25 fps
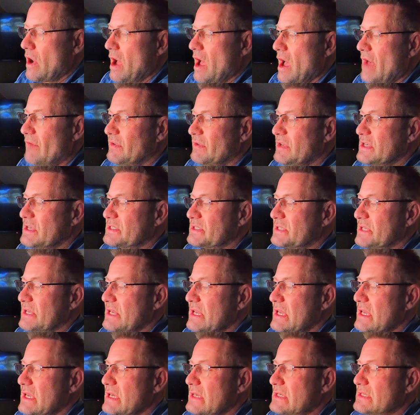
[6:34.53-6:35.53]

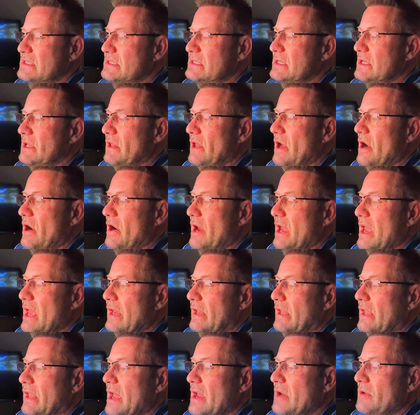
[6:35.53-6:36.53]
obviously, is still our
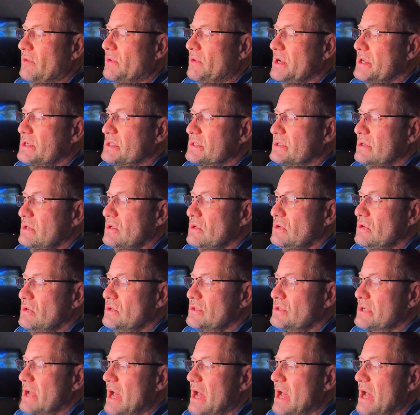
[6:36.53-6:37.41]
headline risk news